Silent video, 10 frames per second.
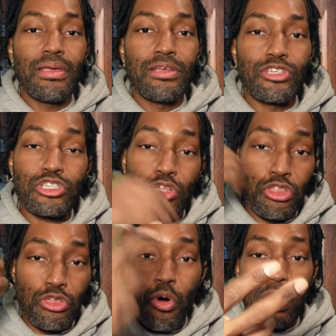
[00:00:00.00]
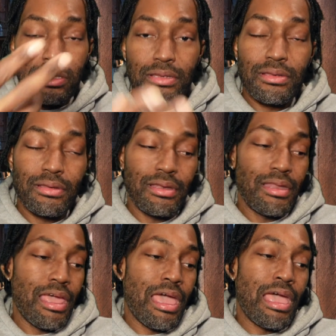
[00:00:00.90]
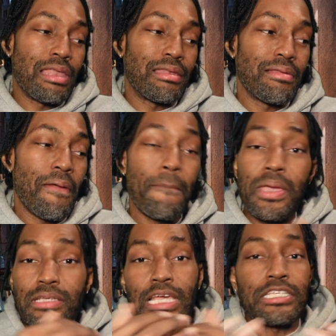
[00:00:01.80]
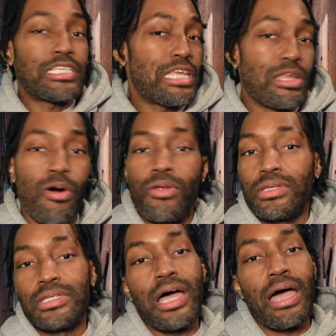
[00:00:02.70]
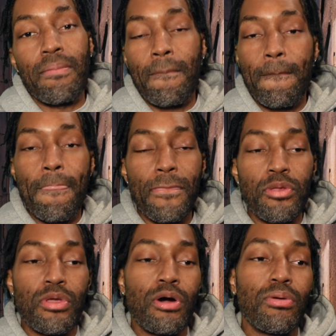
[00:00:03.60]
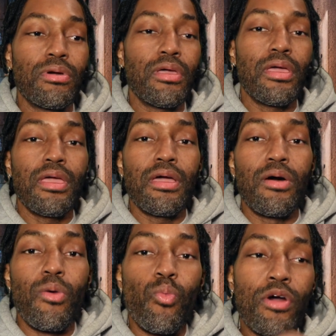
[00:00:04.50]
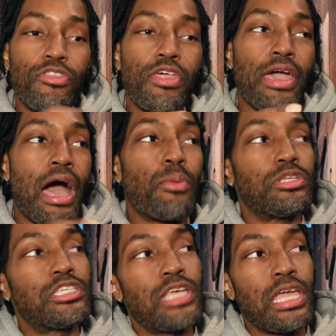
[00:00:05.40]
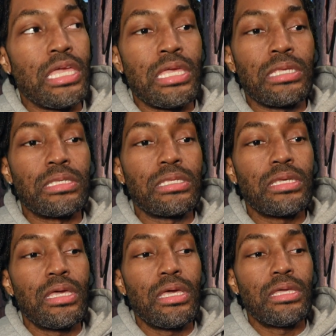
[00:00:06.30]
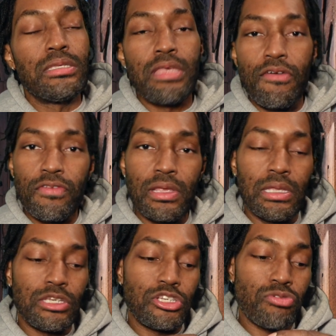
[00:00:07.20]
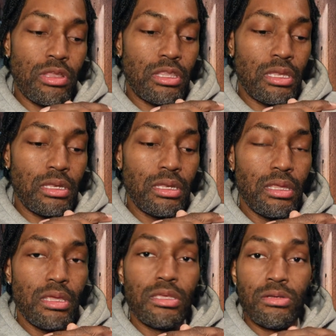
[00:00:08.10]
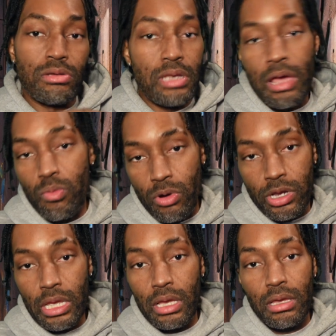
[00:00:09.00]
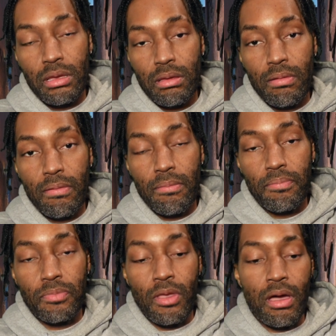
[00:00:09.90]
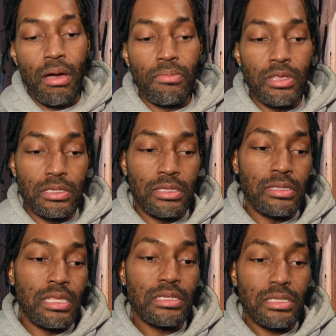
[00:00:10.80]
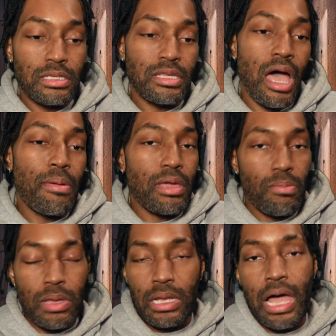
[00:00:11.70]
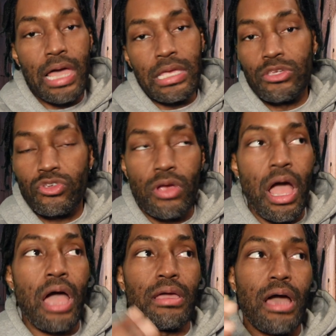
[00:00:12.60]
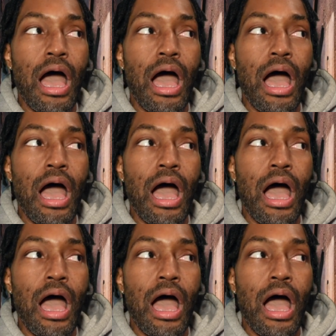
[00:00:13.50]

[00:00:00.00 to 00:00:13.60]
just a thought, and because I see it all the time. One thing I would say is definitely strengthen your networking. This is the time it could be a lot easier. I